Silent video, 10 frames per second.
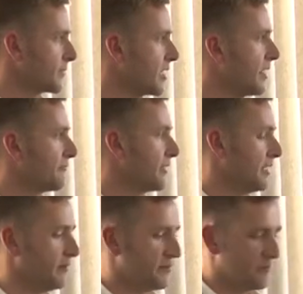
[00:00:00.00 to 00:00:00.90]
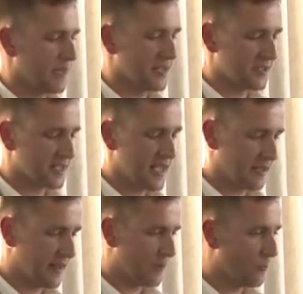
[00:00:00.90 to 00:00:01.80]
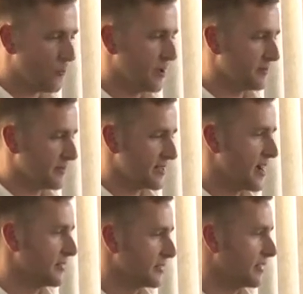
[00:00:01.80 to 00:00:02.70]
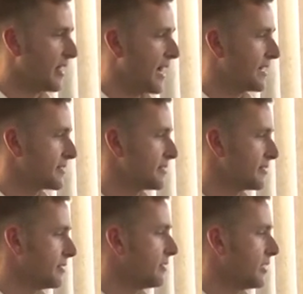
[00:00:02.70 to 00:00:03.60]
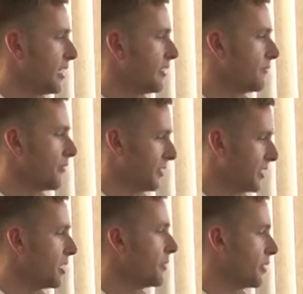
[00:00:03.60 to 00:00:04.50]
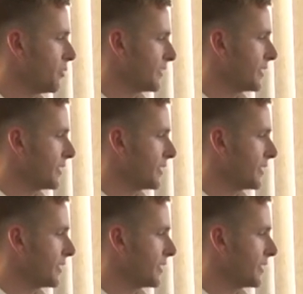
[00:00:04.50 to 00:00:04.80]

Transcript: confident by just taking that one solid class yeah. and really going over